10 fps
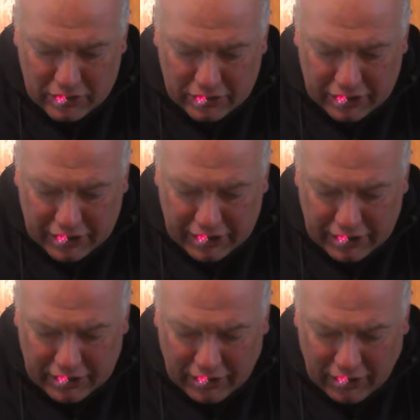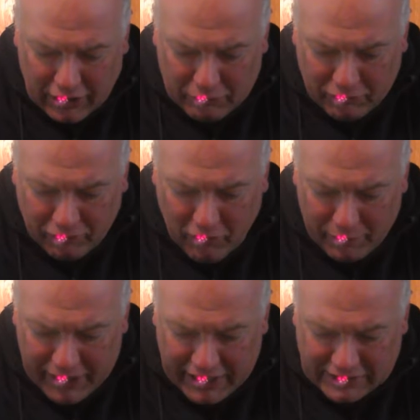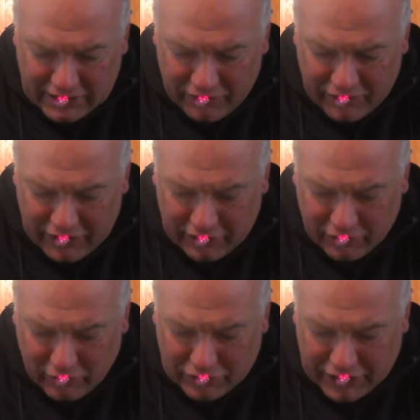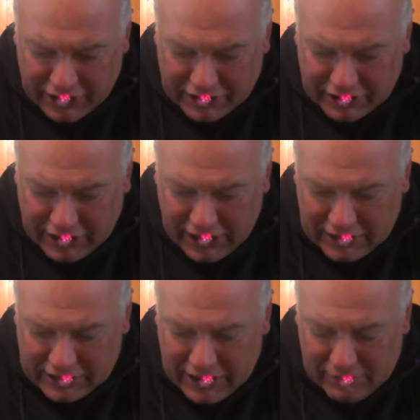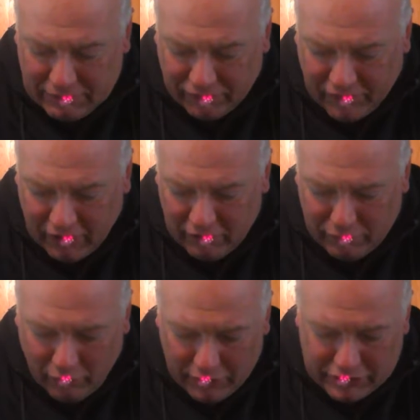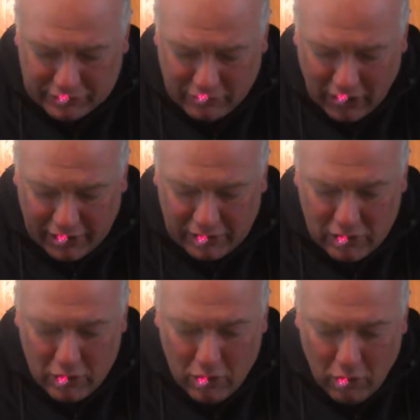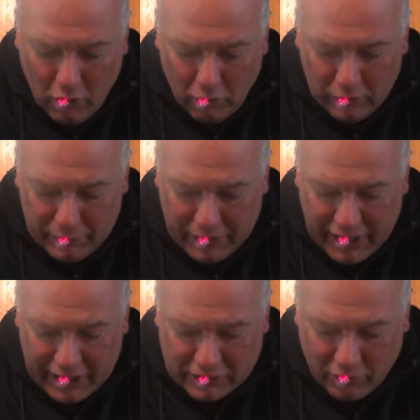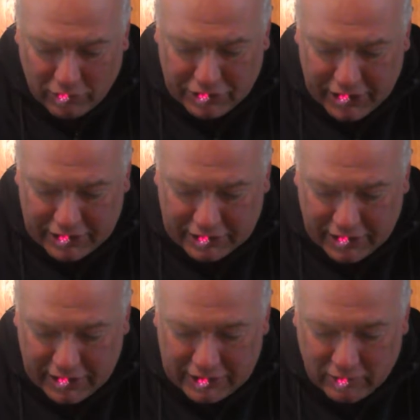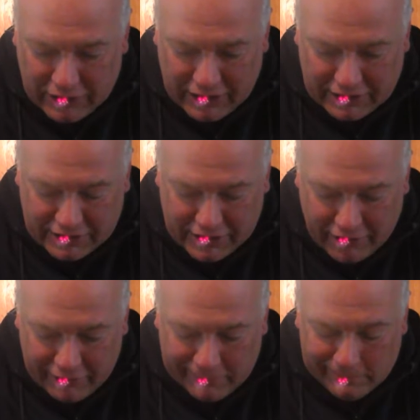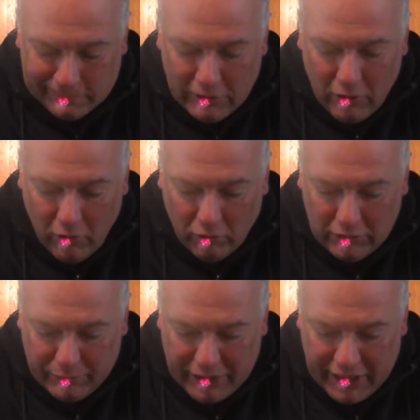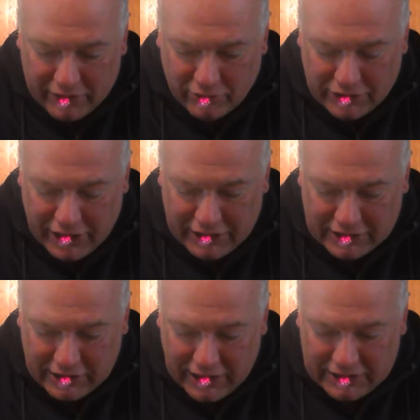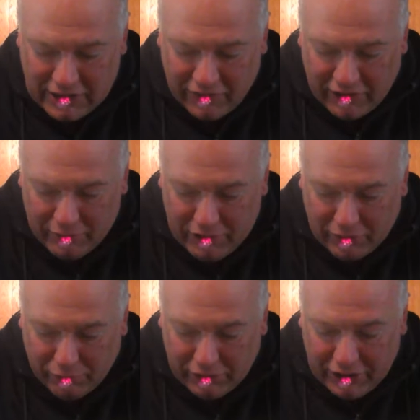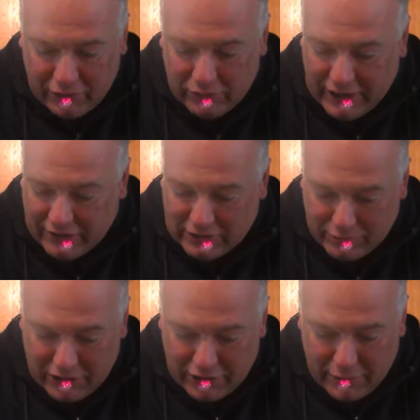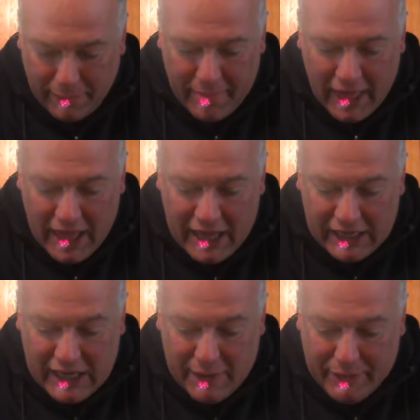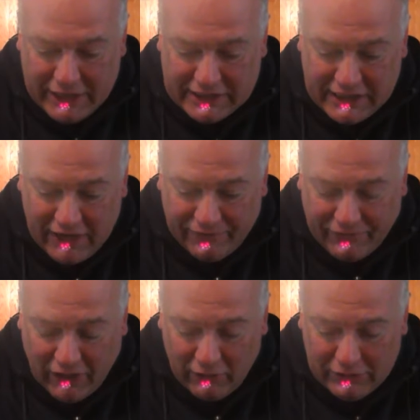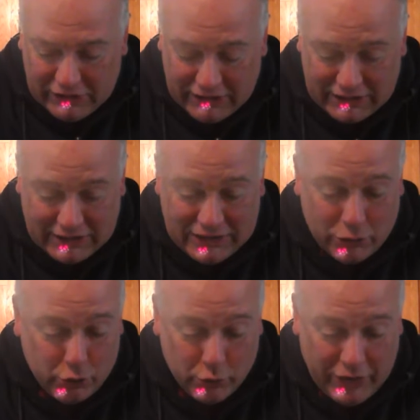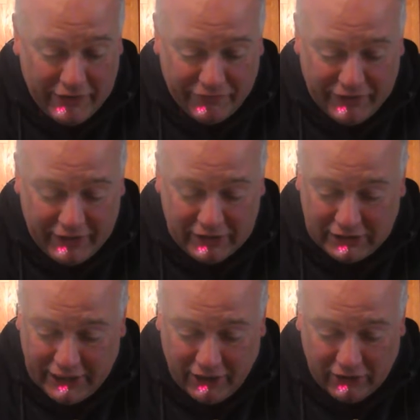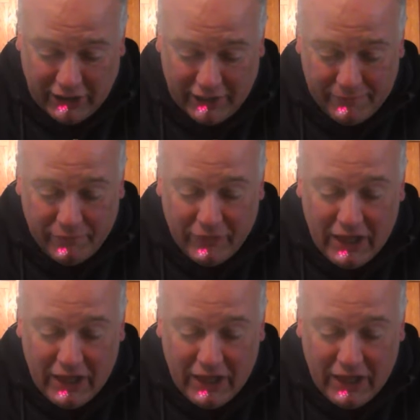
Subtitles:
Okay? Before passing a vehicle or changing lanes, keep the following points in mind. Only pass or change lanes when necessary. Only pass or change lanes if it can be completed without speeding. Keep a safe following distance. Do not tailgate.